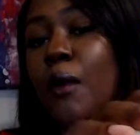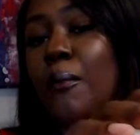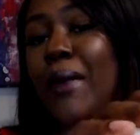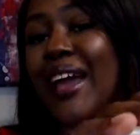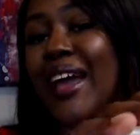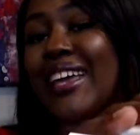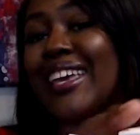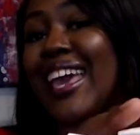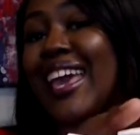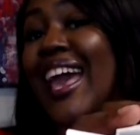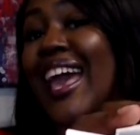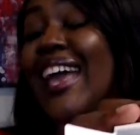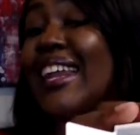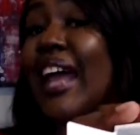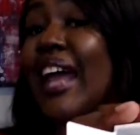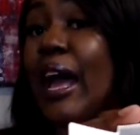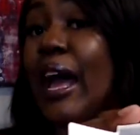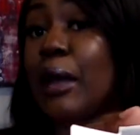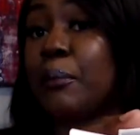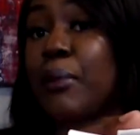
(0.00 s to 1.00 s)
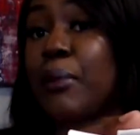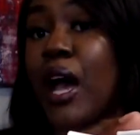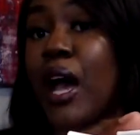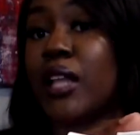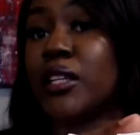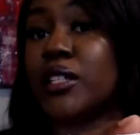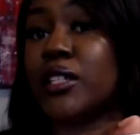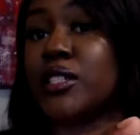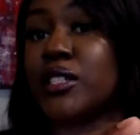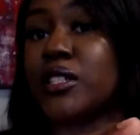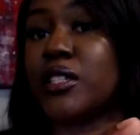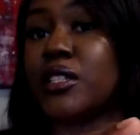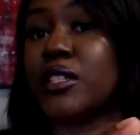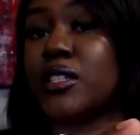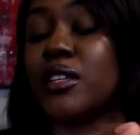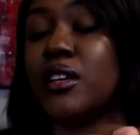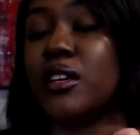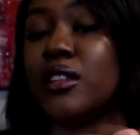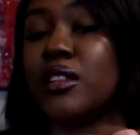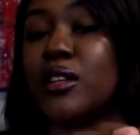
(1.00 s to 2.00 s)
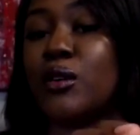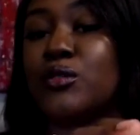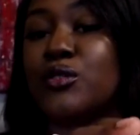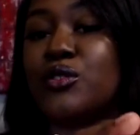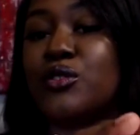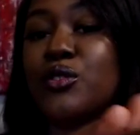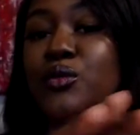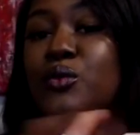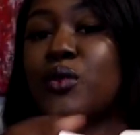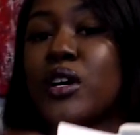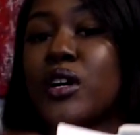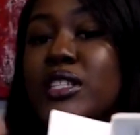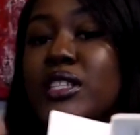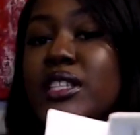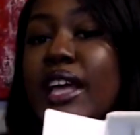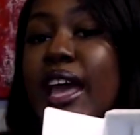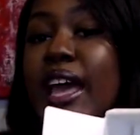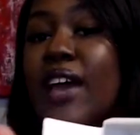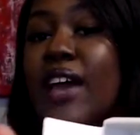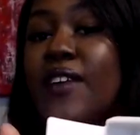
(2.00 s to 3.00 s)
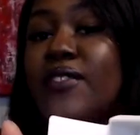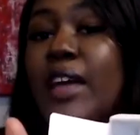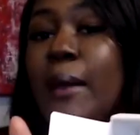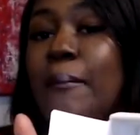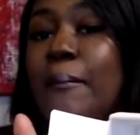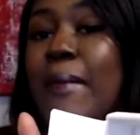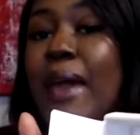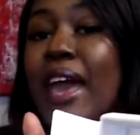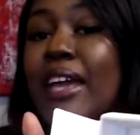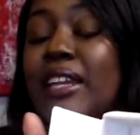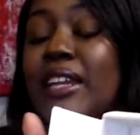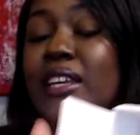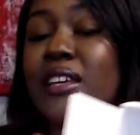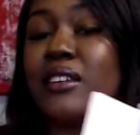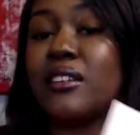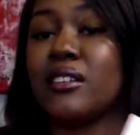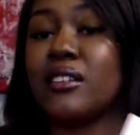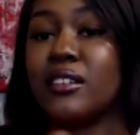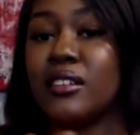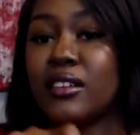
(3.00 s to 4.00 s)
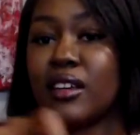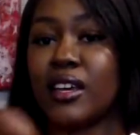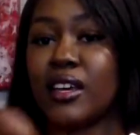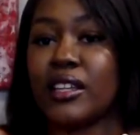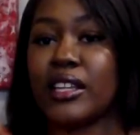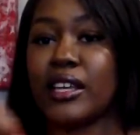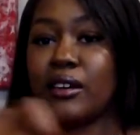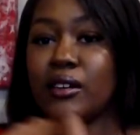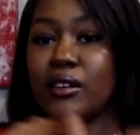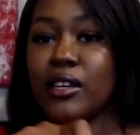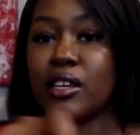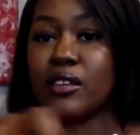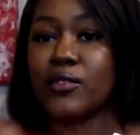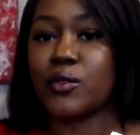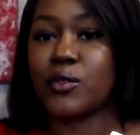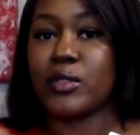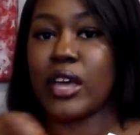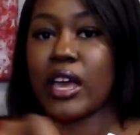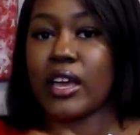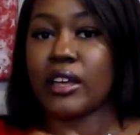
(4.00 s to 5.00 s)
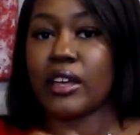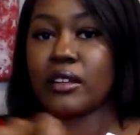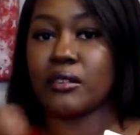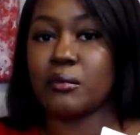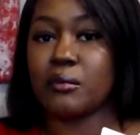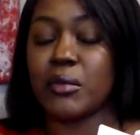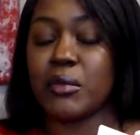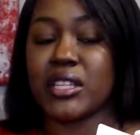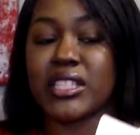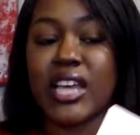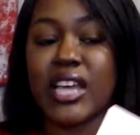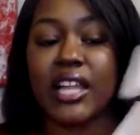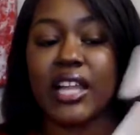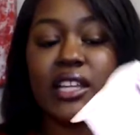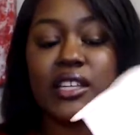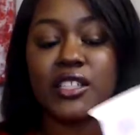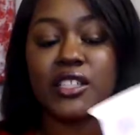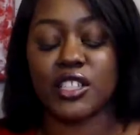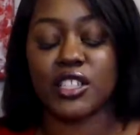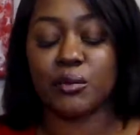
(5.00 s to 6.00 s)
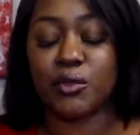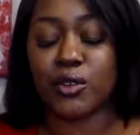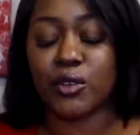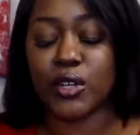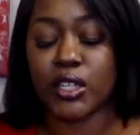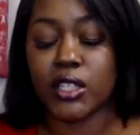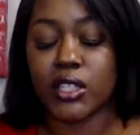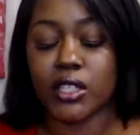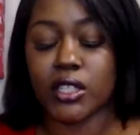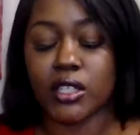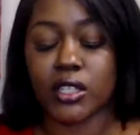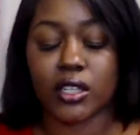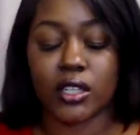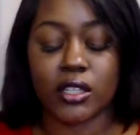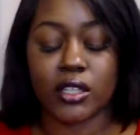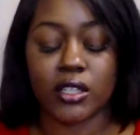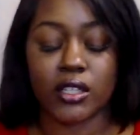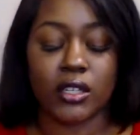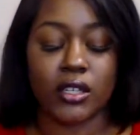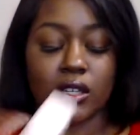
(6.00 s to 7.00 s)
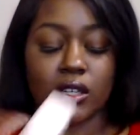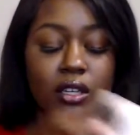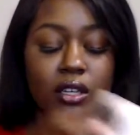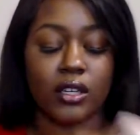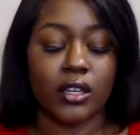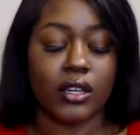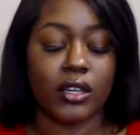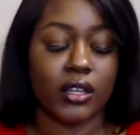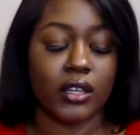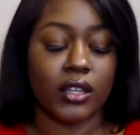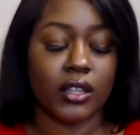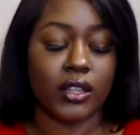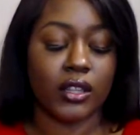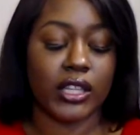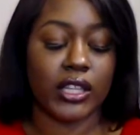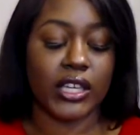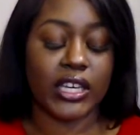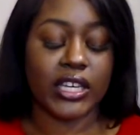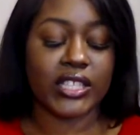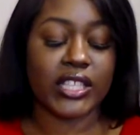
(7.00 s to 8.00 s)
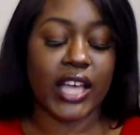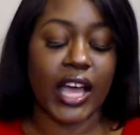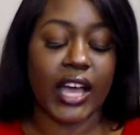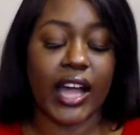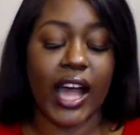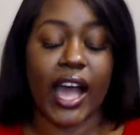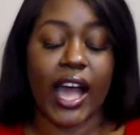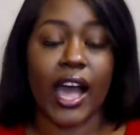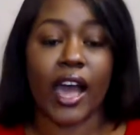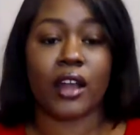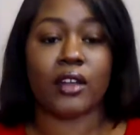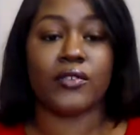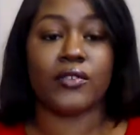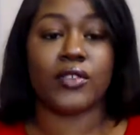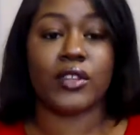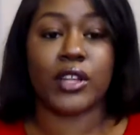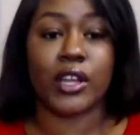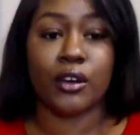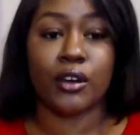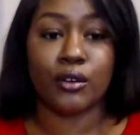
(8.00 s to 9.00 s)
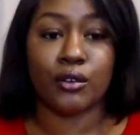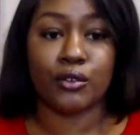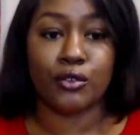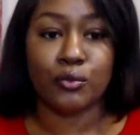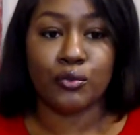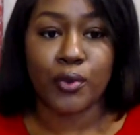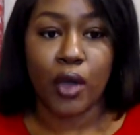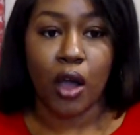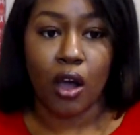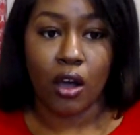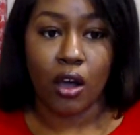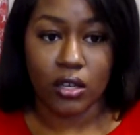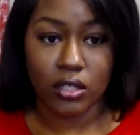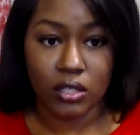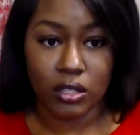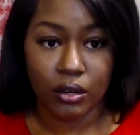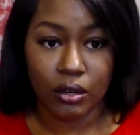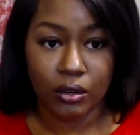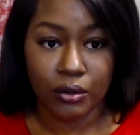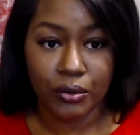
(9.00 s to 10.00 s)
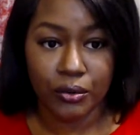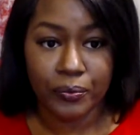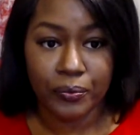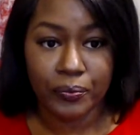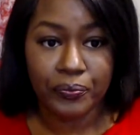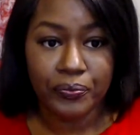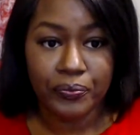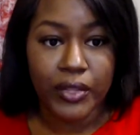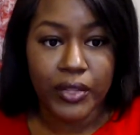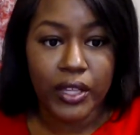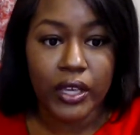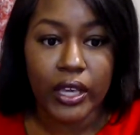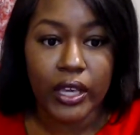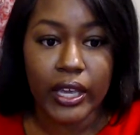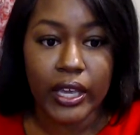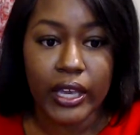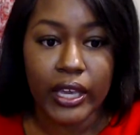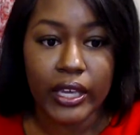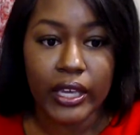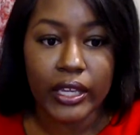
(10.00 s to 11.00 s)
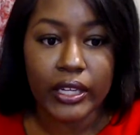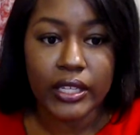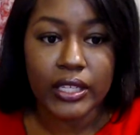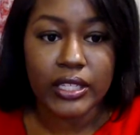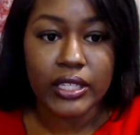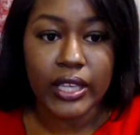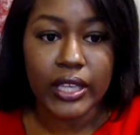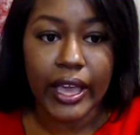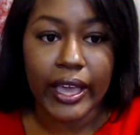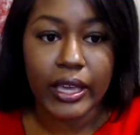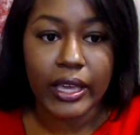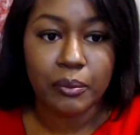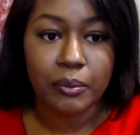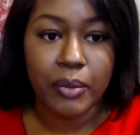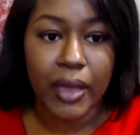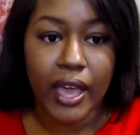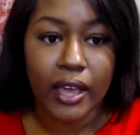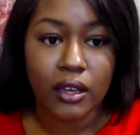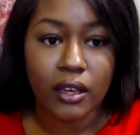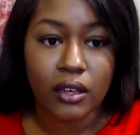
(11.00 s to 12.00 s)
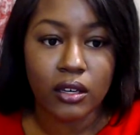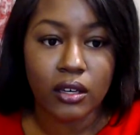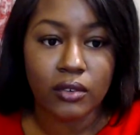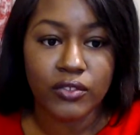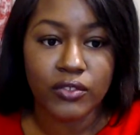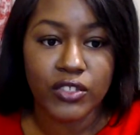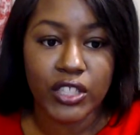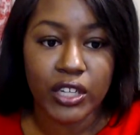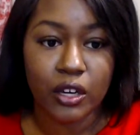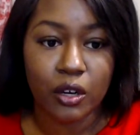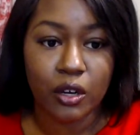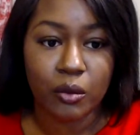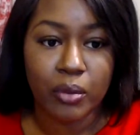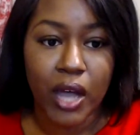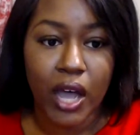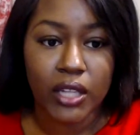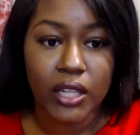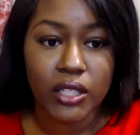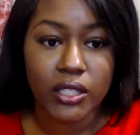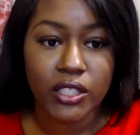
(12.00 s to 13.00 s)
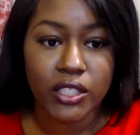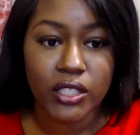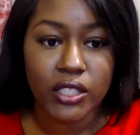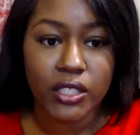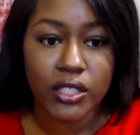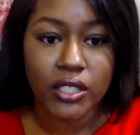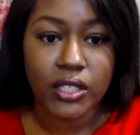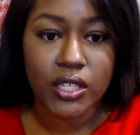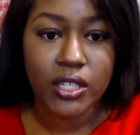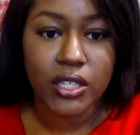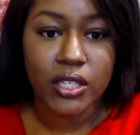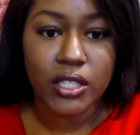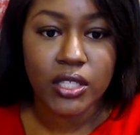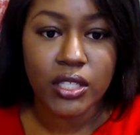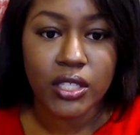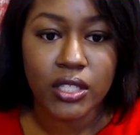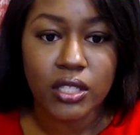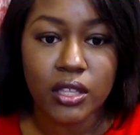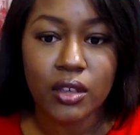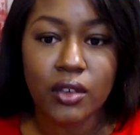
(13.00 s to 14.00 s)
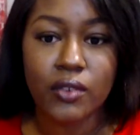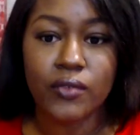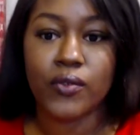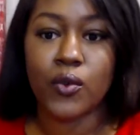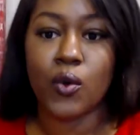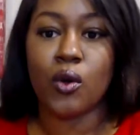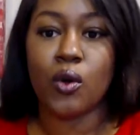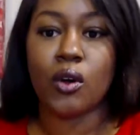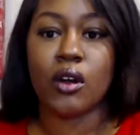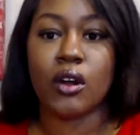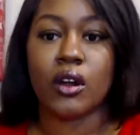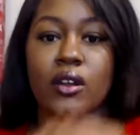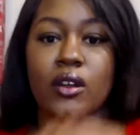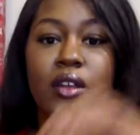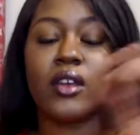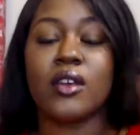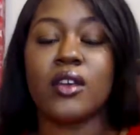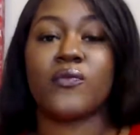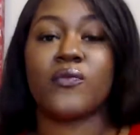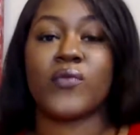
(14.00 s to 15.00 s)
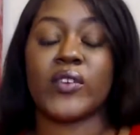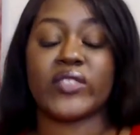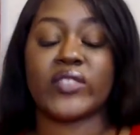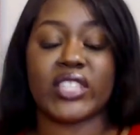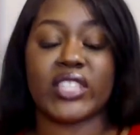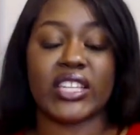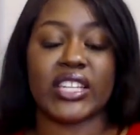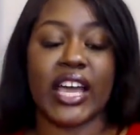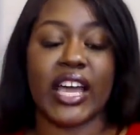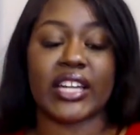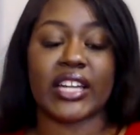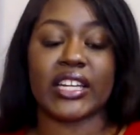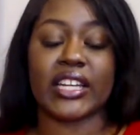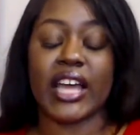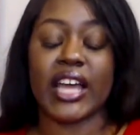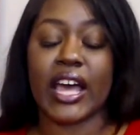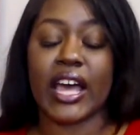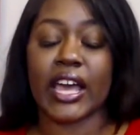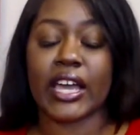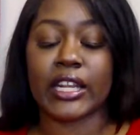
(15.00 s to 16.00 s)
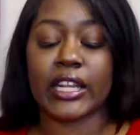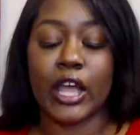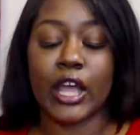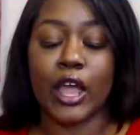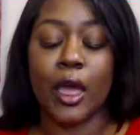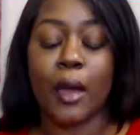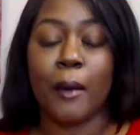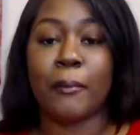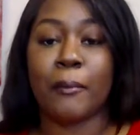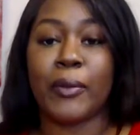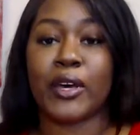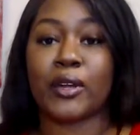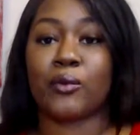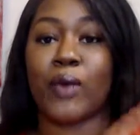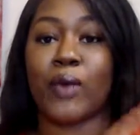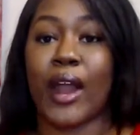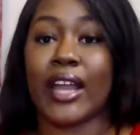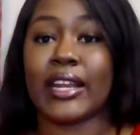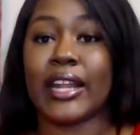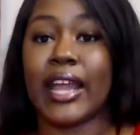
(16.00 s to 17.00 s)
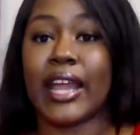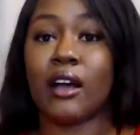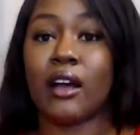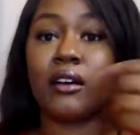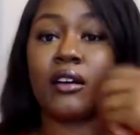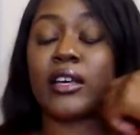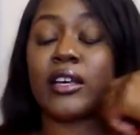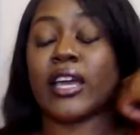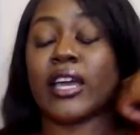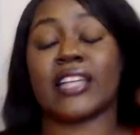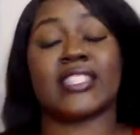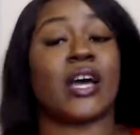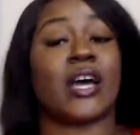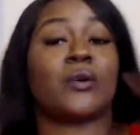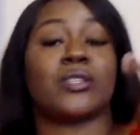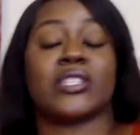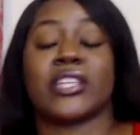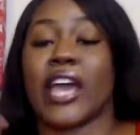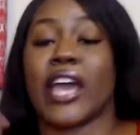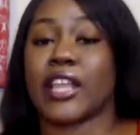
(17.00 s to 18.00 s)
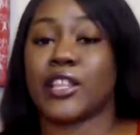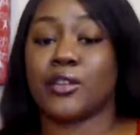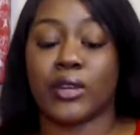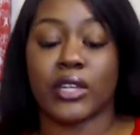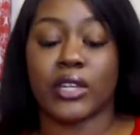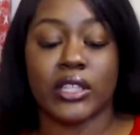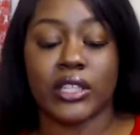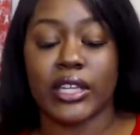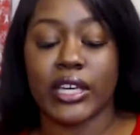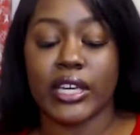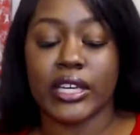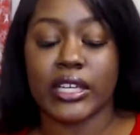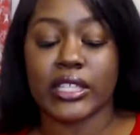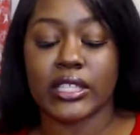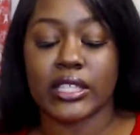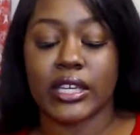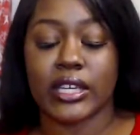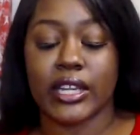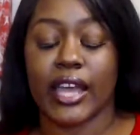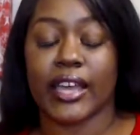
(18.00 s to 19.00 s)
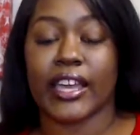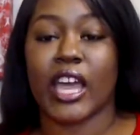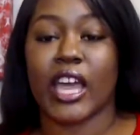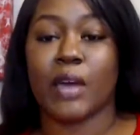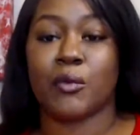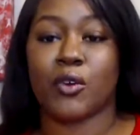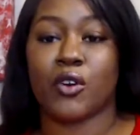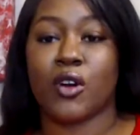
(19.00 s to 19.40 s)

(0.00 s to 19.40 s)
are my cat eye polishes. Those are the ones that have that magnet and they'll give you that metallic shimmery look. These I got out of the nail group also, and it's an 8-pack of gel polishes for $15.99. But right now, as I was gathering the links and I came